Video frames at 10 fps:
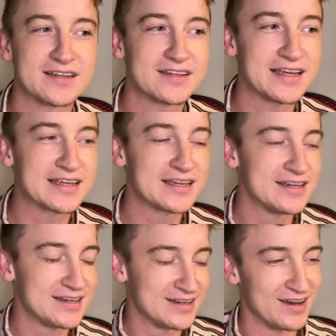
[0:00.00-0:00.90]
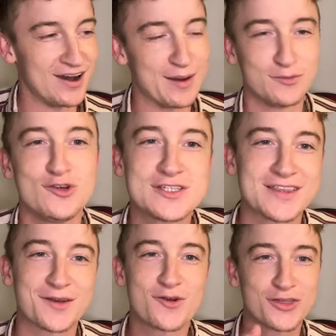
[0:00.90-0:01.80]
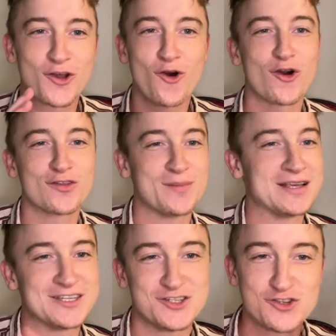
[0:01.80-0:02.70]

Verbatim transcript: Like, uh, I'm losing the, the core of the message.